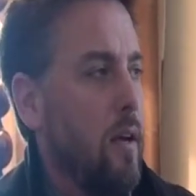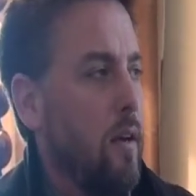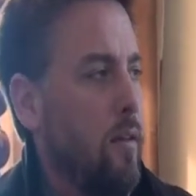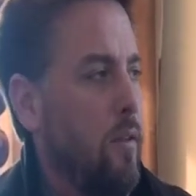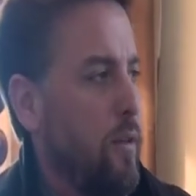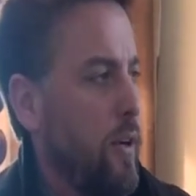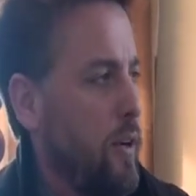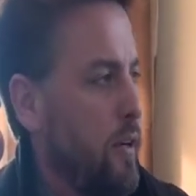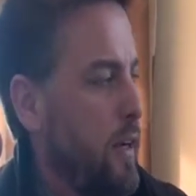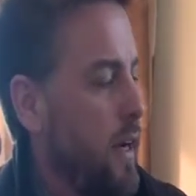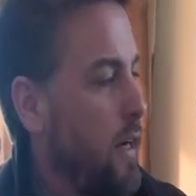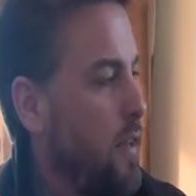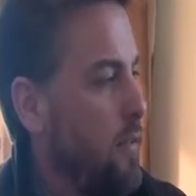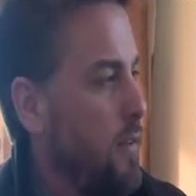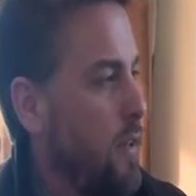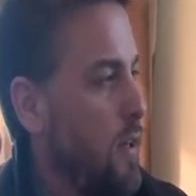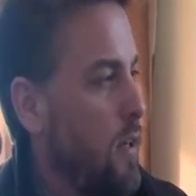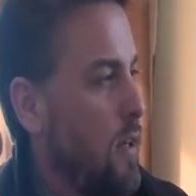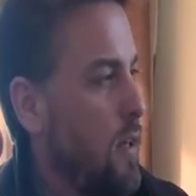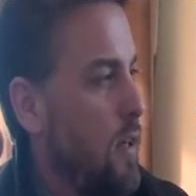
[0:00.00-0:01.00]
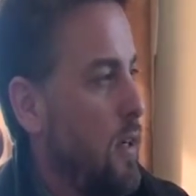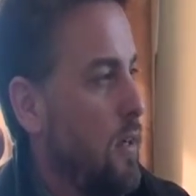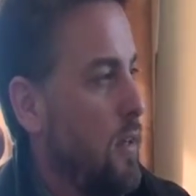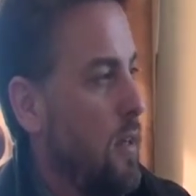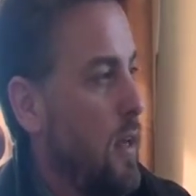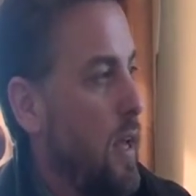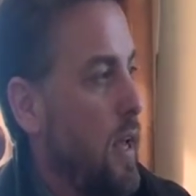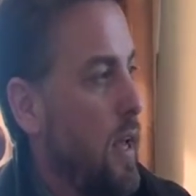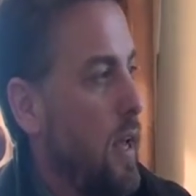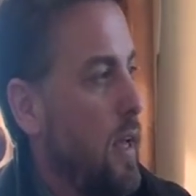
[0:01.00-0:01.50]
380 feet long,
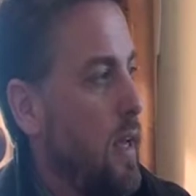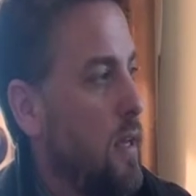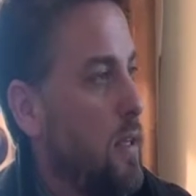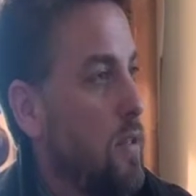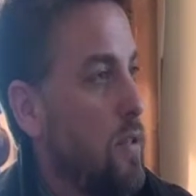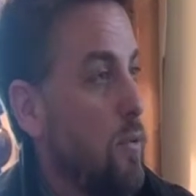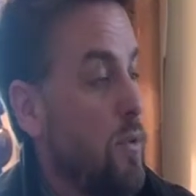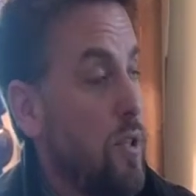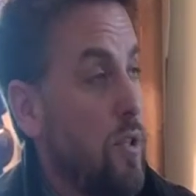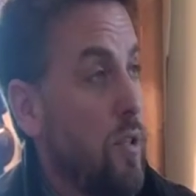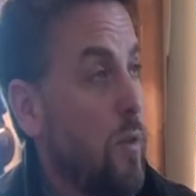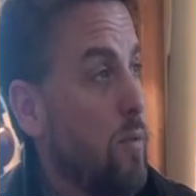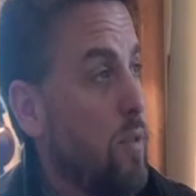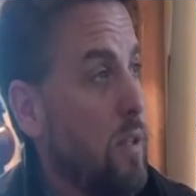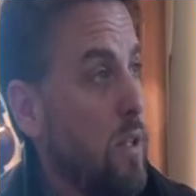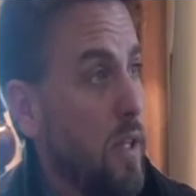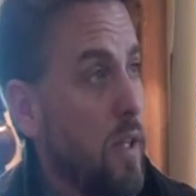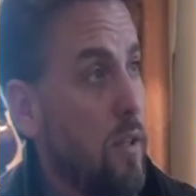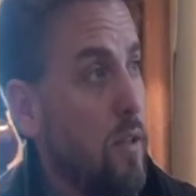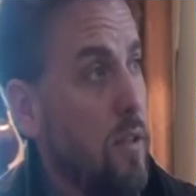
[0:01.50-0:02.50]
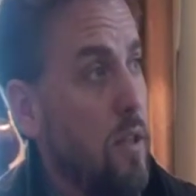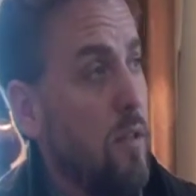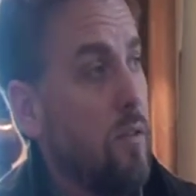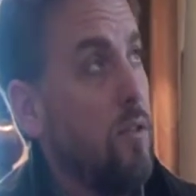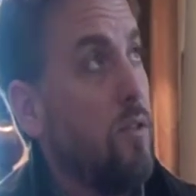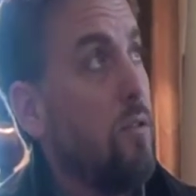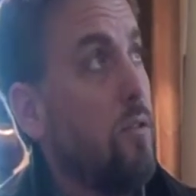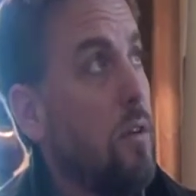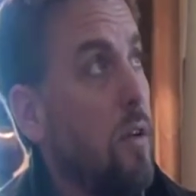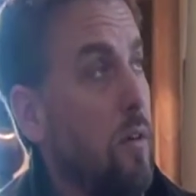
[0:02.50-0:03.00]
and so it was like
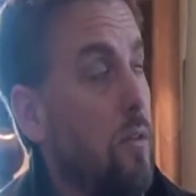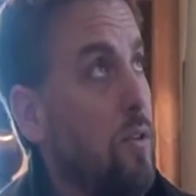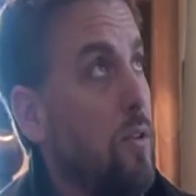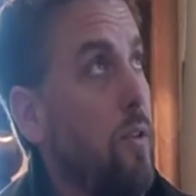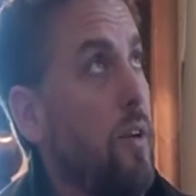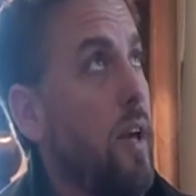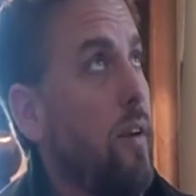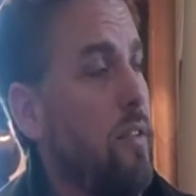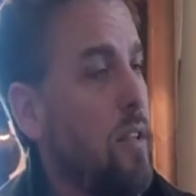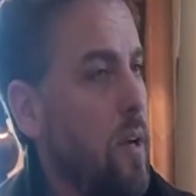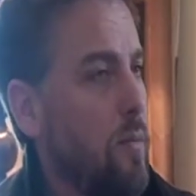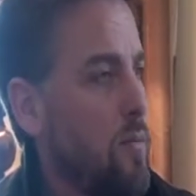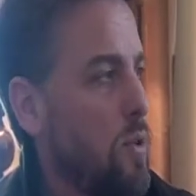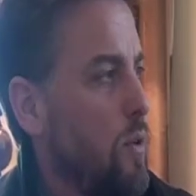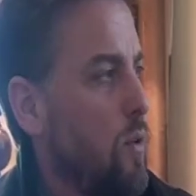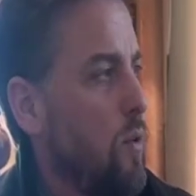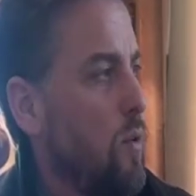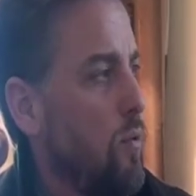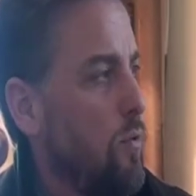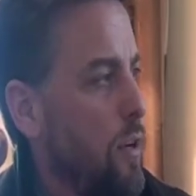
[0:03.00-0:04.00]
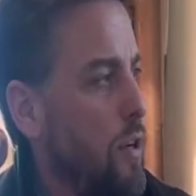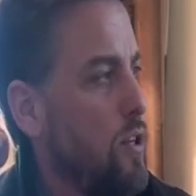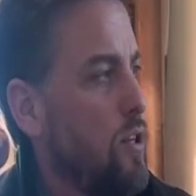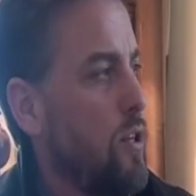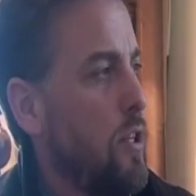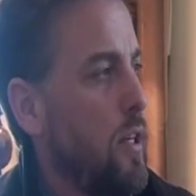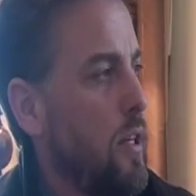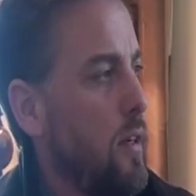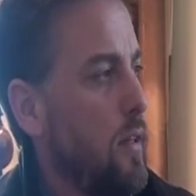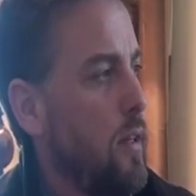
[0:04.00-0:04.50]
2.5 times over
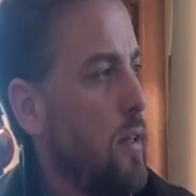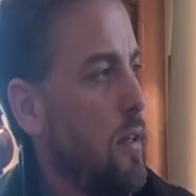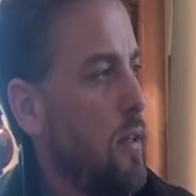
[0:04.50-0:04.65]
engineered.